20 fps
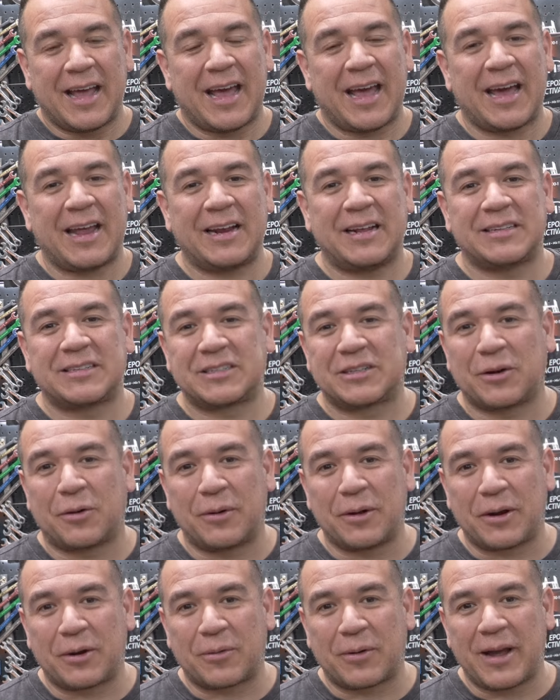and it's
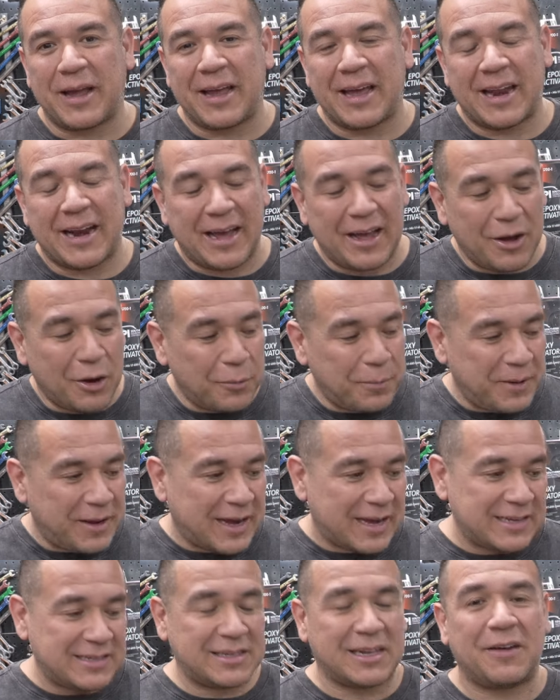going great. And I hope you
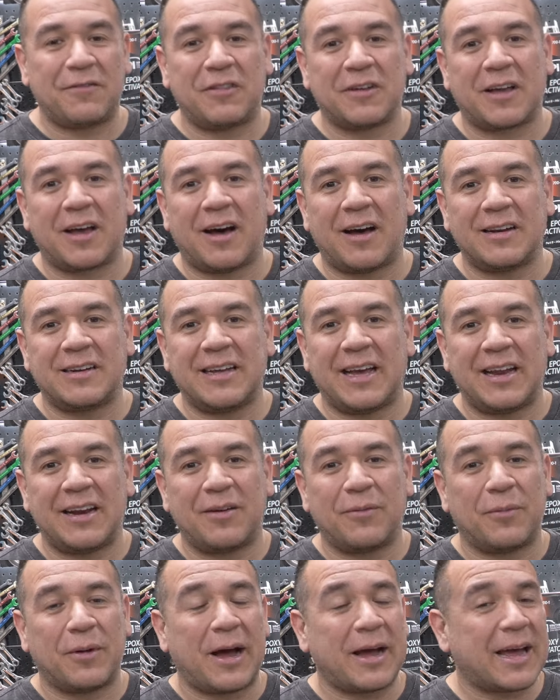guys love the content.
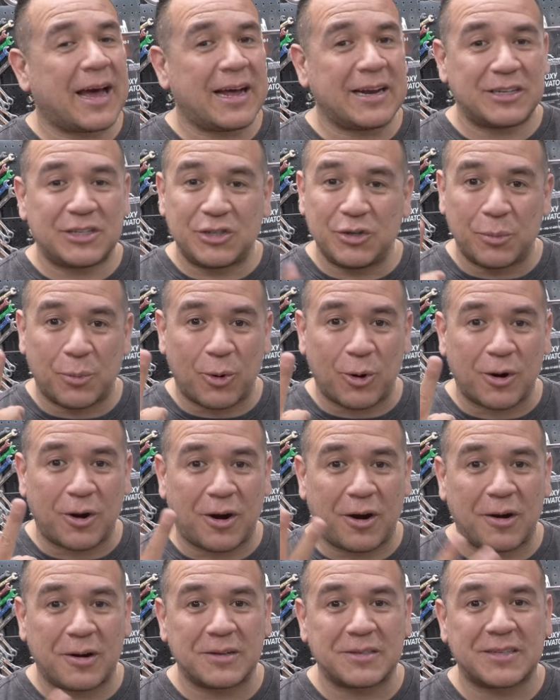I got 2 more
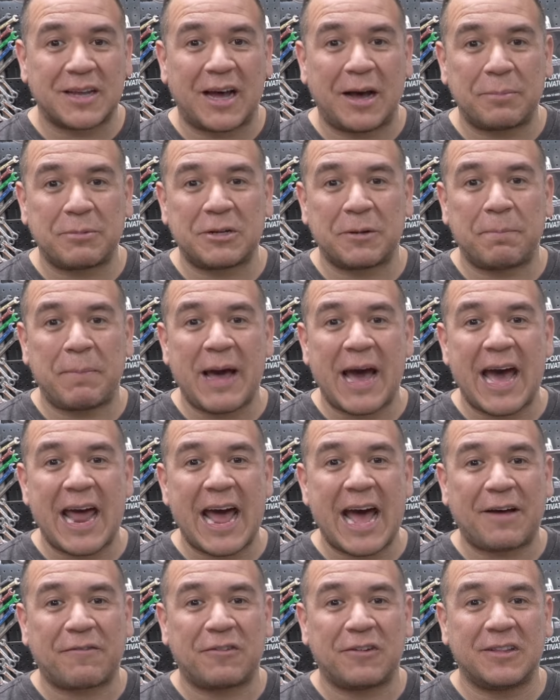cars up to bat
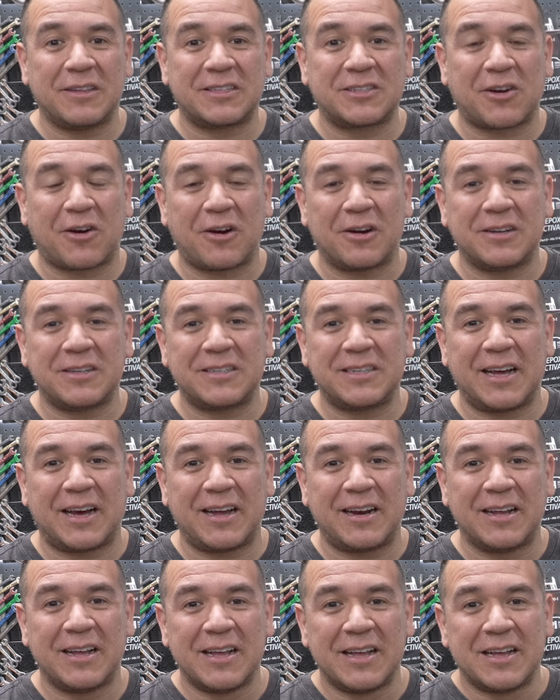after this car is
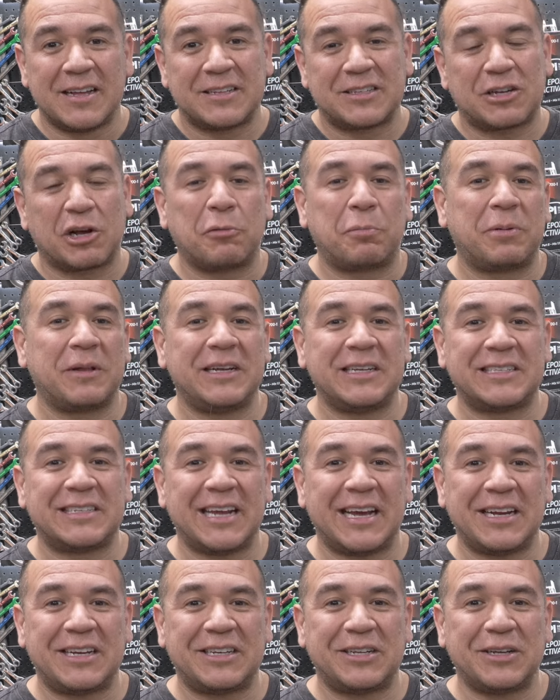done. So please
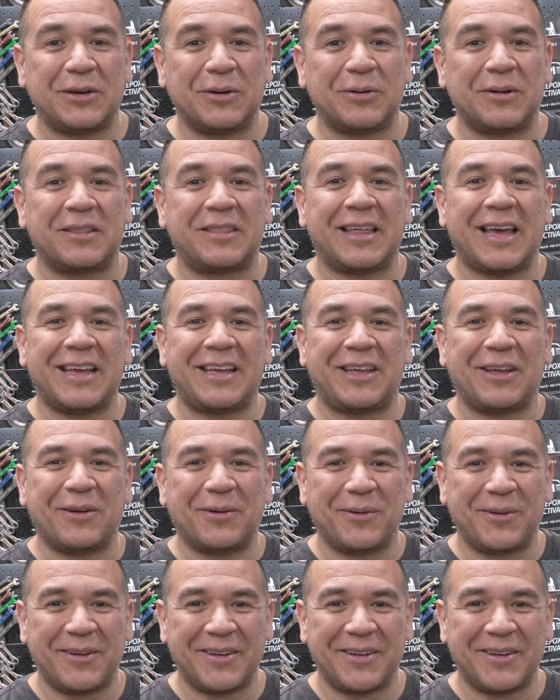stay tuned. Thank you.